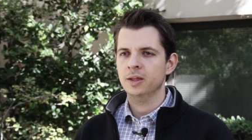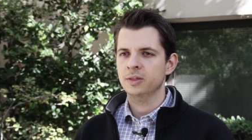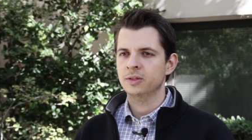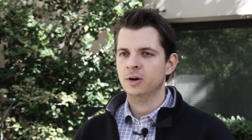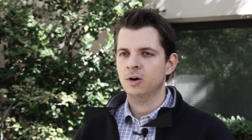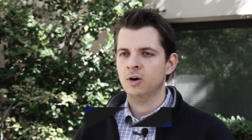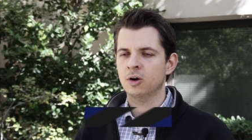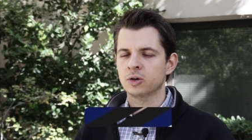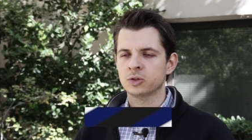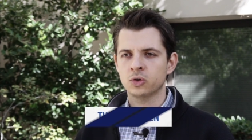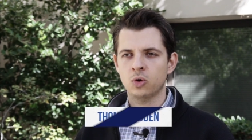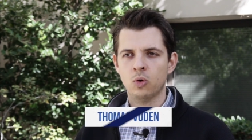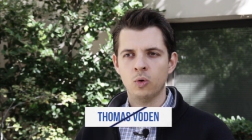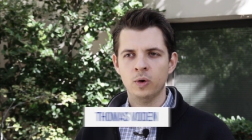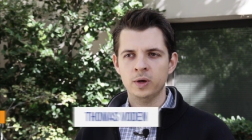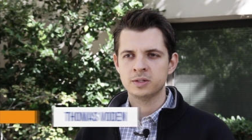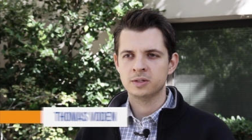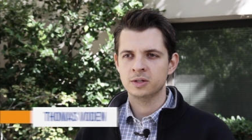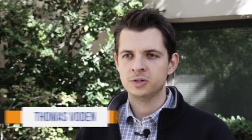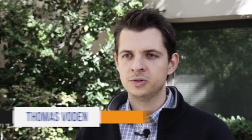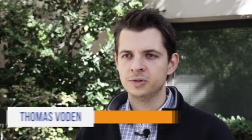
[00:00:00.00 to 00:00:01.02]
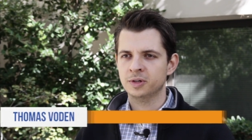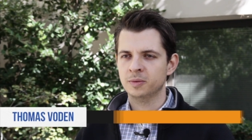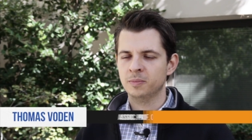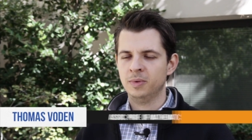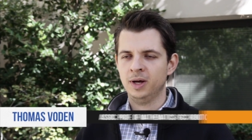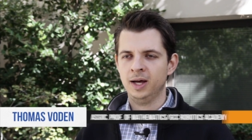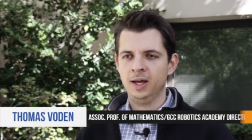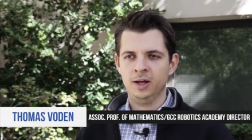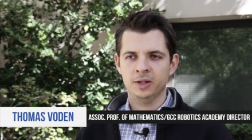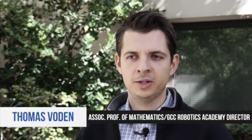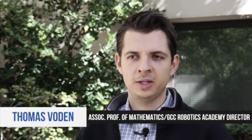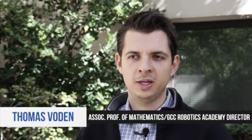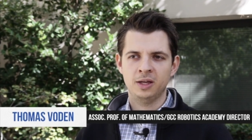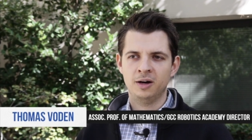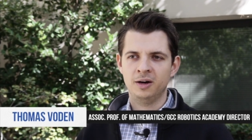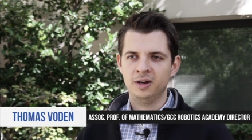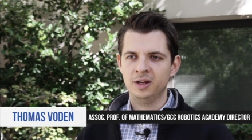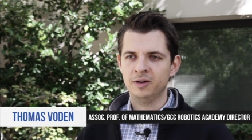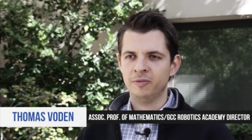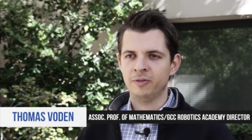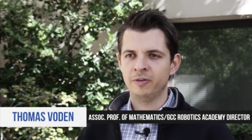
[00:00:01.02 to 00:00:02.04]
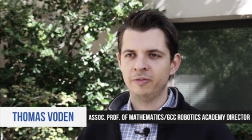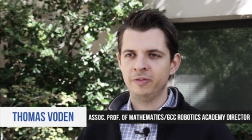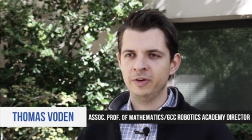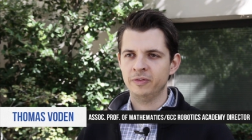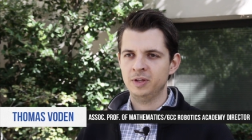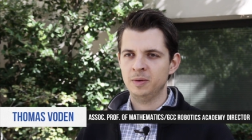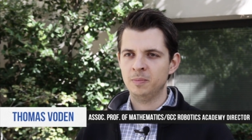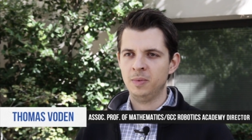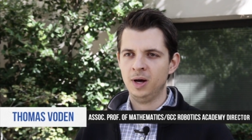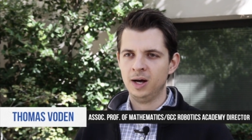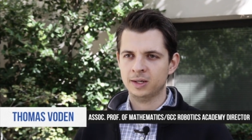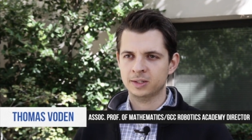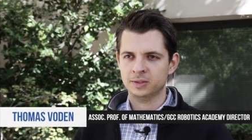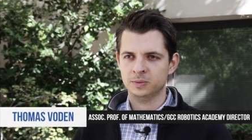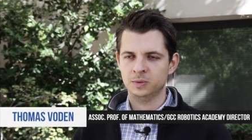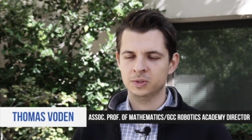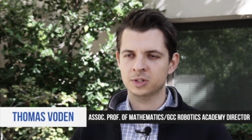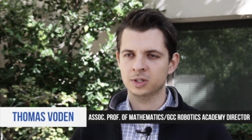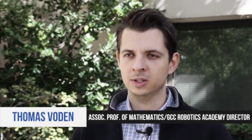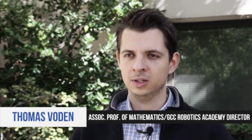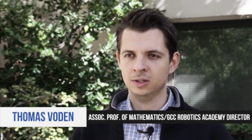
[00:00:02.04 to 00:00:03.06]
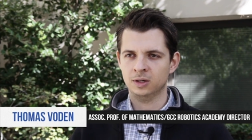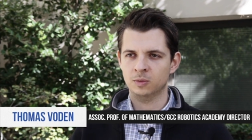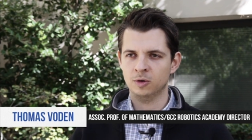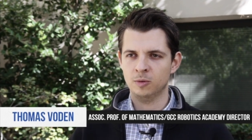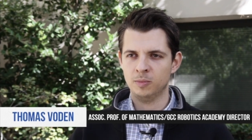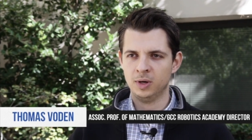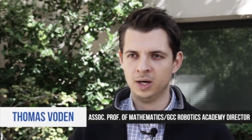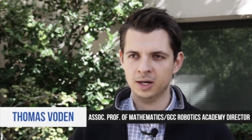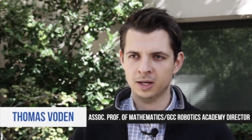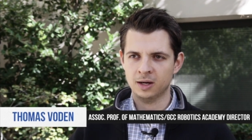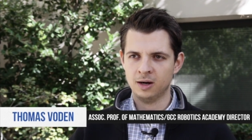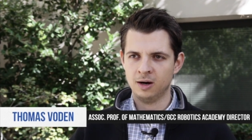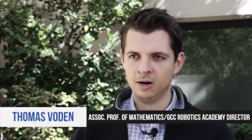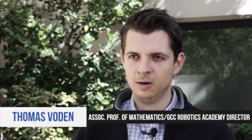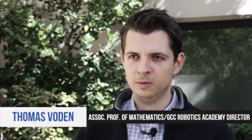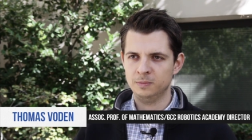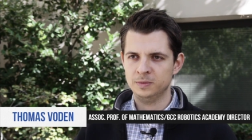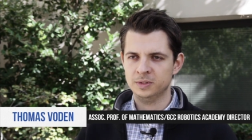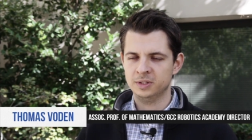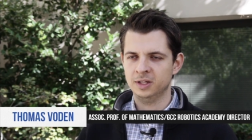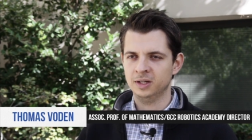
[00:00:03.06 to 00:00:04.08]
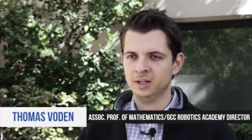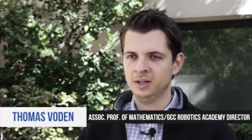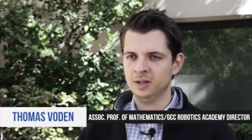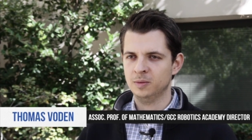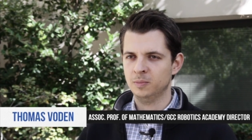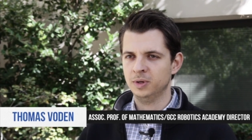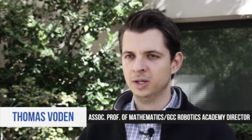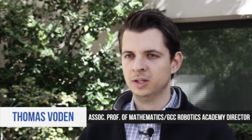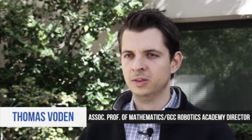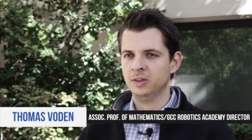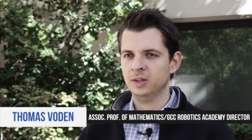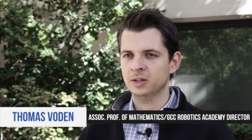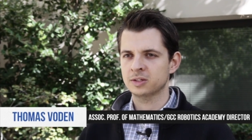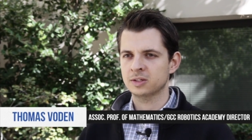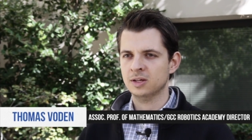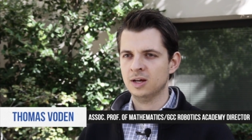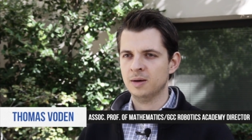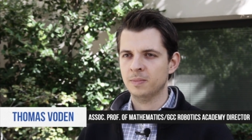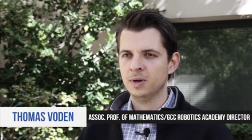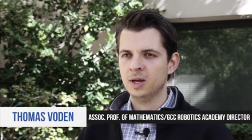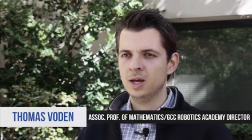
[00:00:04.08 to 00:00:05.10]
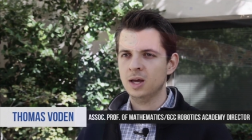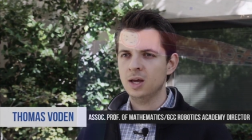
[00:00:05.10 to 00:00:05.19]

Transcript: There are toys that you can buy on the internet for 50 bucks, which are little robotic arms that can pick things up.